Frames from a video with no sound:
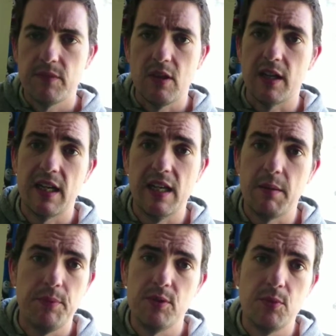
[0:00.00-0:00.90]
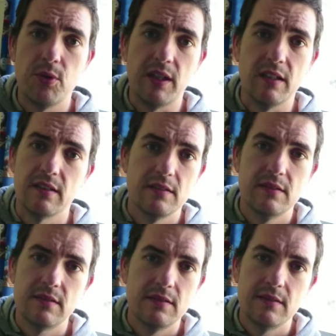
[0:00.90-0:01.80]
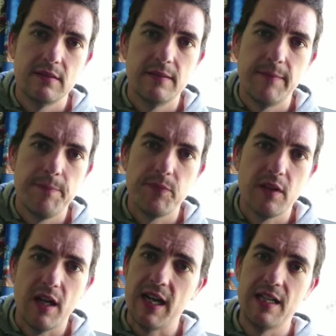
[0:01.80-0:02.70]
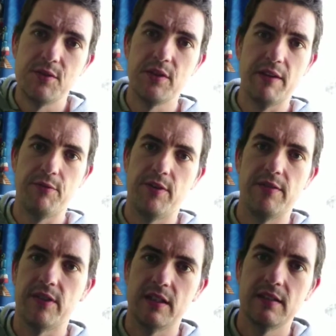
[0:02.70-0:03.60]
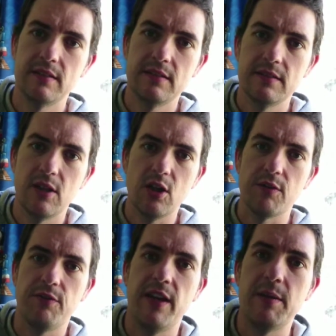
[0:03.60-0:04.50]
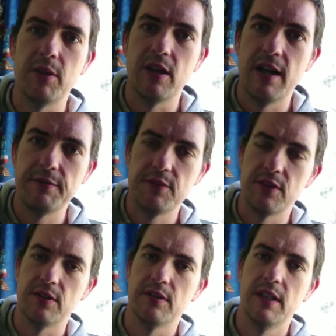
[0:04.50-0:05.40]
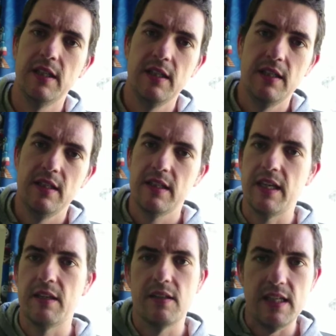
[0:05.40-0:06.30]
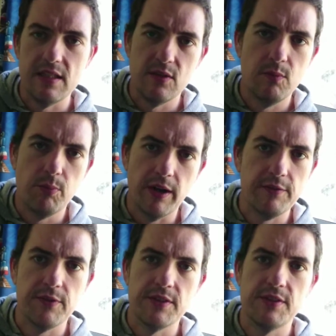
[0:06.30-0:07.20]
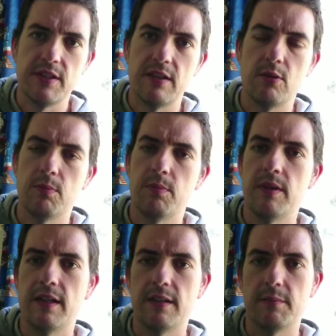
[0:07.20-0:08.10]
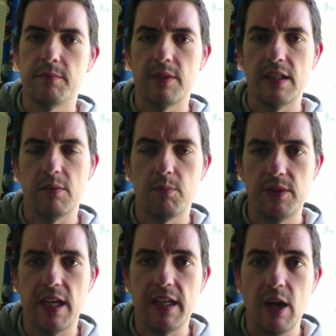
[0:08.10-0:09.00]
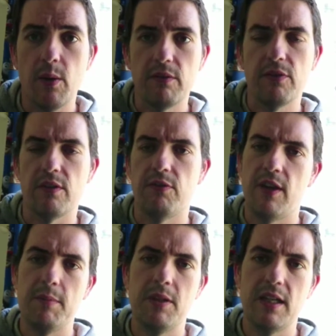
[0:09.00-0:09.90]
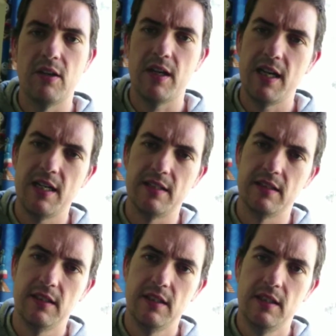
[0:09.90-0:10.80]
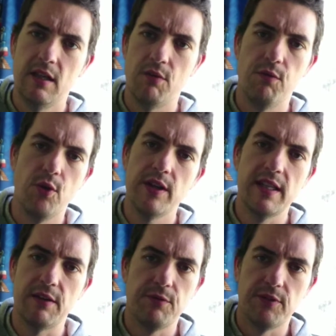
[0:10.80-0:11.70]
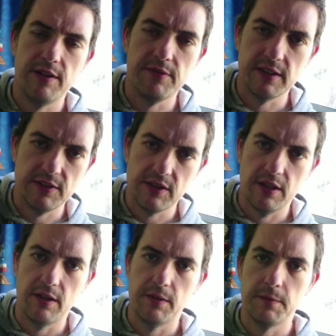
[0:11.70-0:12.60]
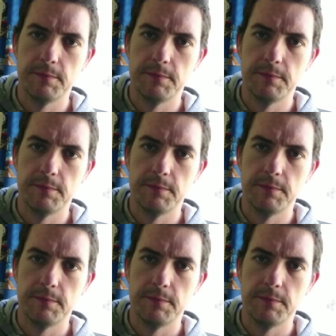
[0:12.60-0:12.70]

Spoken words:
like getting up in the morning, I can't do that forever. I've got a family. I have to get kids breakfast and help get the day going for the family, and I can't avoid that forever. So,